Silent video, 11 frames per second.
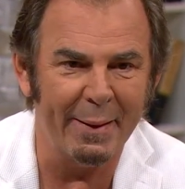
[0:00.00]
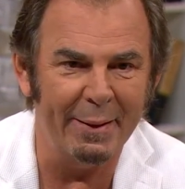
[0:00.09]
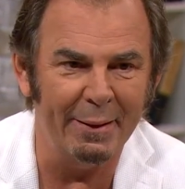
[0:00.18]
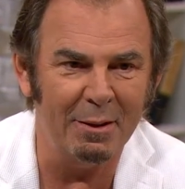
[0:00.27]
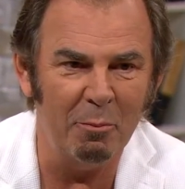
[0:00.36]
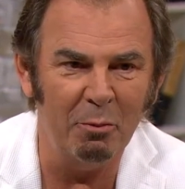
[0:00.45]

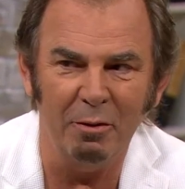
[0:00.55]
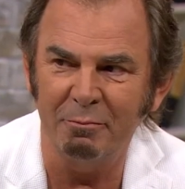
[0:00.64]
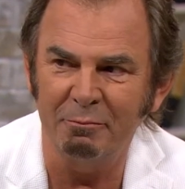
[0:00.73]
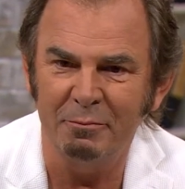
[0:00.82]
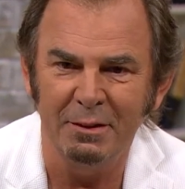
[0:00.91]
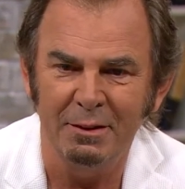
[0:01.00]
a couple of,
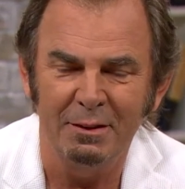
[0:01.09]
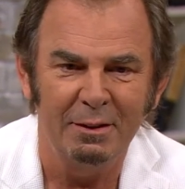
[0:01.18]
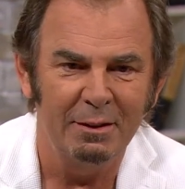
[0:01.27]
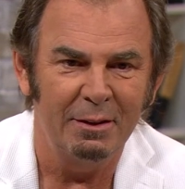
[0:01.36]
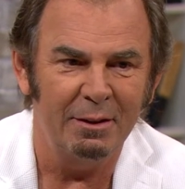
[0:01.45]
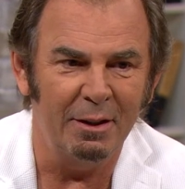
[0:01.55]

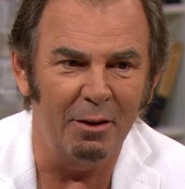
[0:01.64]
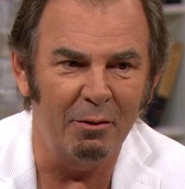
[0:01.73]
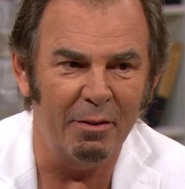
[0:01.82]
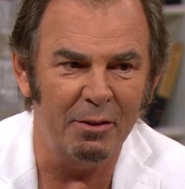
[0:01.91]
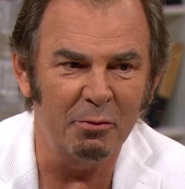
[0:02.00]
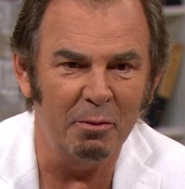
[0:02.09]
you know,
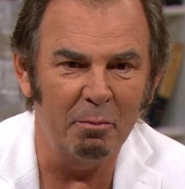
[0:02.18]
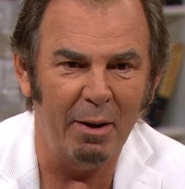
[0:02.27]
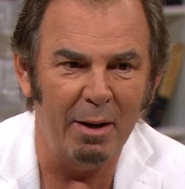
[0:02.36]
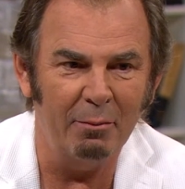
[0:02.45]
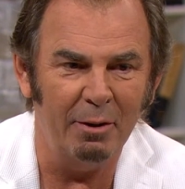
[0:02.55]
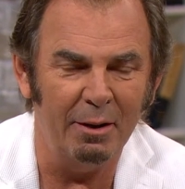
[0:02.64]
things from the
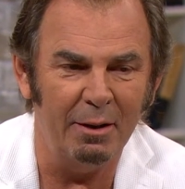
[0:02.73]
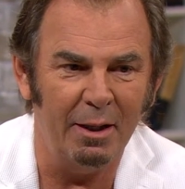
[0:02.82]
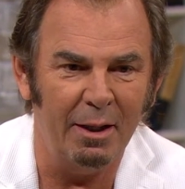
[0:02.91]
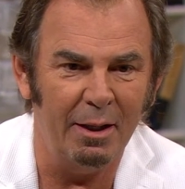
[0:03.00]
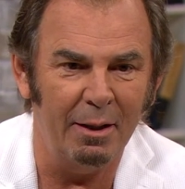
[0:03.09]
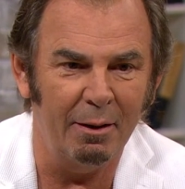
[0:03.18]
Bible, and
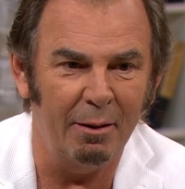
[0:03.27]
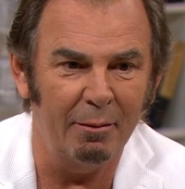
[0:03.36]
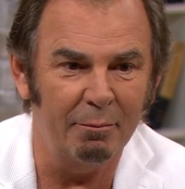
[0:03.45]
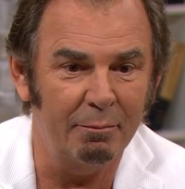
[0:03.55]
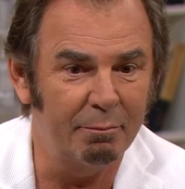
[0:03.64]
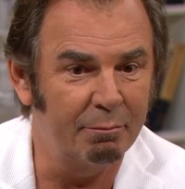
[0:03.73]

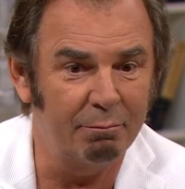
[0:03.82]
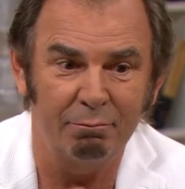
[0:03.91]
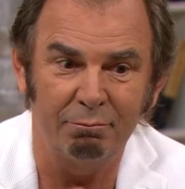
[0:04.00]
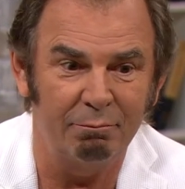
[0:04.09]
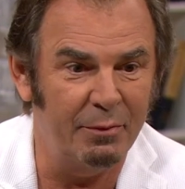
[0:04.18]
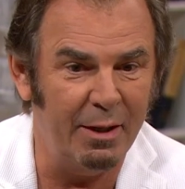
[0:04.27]

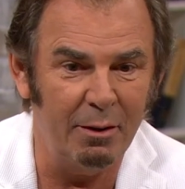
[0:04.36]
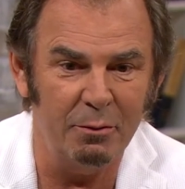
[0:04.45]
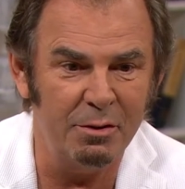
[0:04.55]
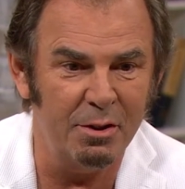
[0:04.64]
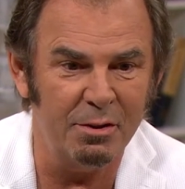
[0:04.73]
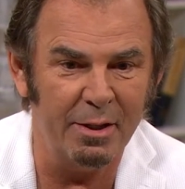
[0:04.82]
then it
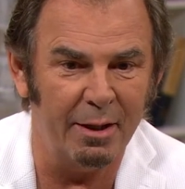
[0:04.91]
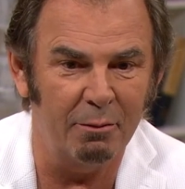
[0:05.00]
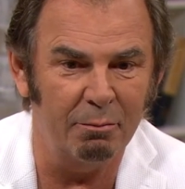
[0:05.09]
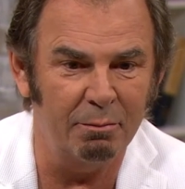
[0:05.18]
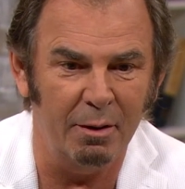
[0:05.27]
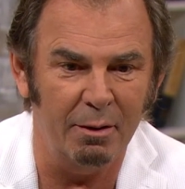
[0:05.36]
was just like
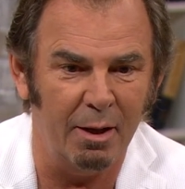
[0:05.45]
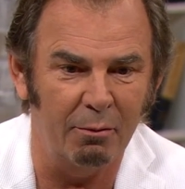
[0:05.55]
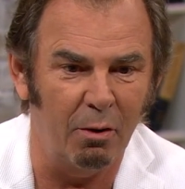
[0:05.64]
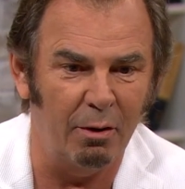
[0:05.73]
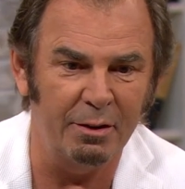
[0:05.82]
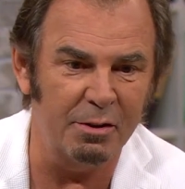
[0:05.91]
a
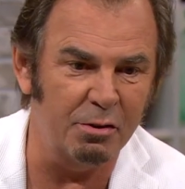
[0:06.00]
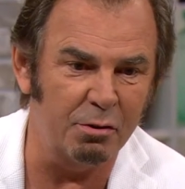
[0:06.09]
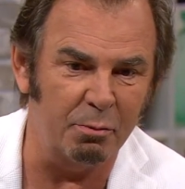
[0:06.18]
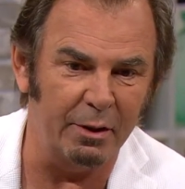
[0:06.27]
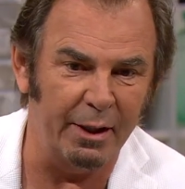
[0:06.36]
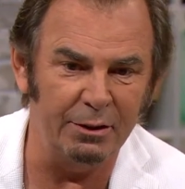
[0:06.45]
long
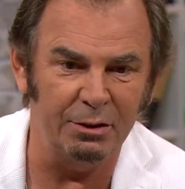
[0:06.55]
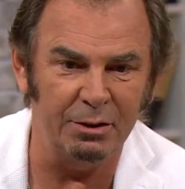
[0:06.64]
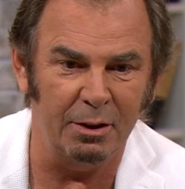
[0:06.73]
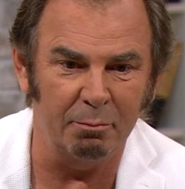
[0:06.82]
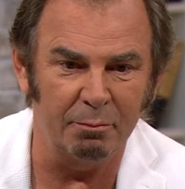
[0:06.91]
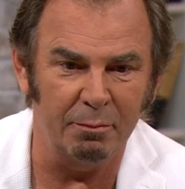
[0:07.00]
distance
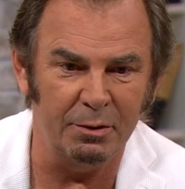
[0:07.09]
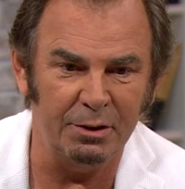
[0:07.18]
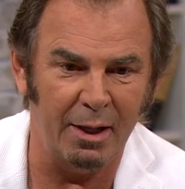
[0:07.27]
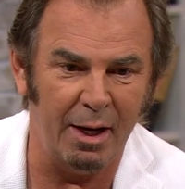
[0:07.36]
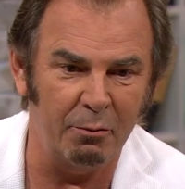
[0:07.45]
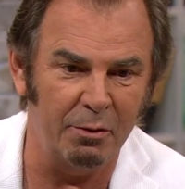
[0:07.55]
relationship.
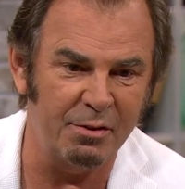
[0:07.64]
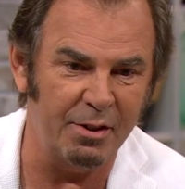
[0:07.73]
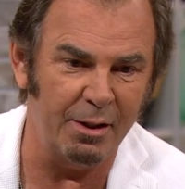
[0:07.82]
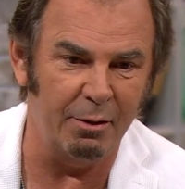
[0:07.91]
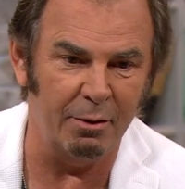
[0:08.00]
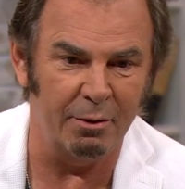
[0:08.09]
I would
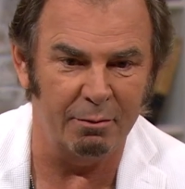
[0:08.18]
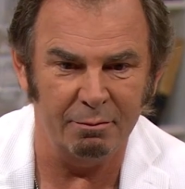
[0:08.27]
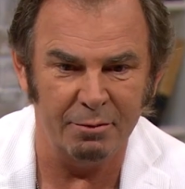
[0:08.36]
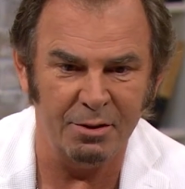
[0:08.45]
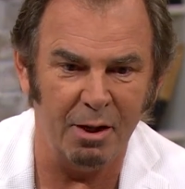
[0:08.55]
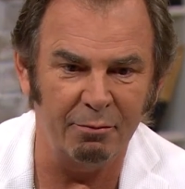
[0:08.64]
see her
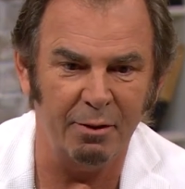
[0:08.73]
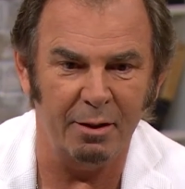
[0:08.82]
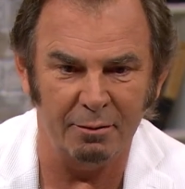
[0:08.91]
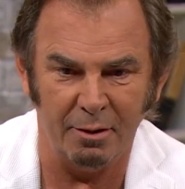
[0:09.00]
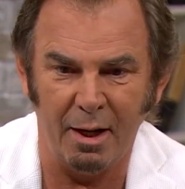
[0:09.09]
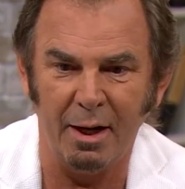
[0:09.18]
stuff
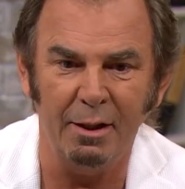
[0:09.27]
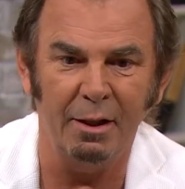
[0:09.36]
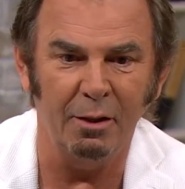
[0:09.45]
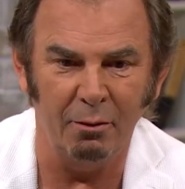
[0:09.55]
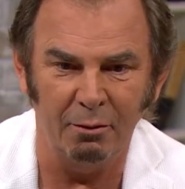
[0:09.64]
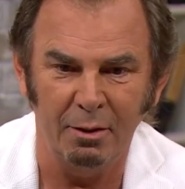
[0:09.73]
online, you
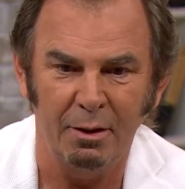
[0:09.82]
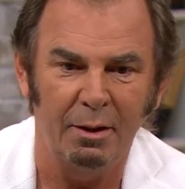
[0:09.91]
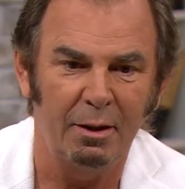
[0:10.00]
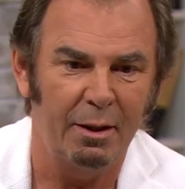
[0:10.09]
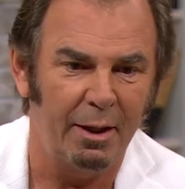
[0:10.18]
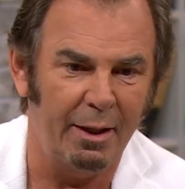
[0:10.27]
know,
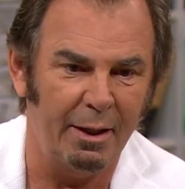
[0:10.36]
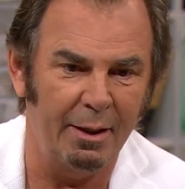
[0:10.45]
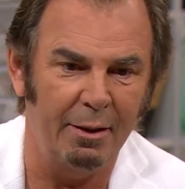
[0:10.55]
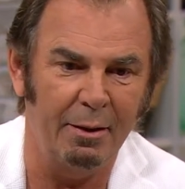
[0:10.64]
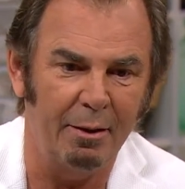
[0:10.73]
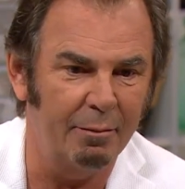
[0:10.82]
and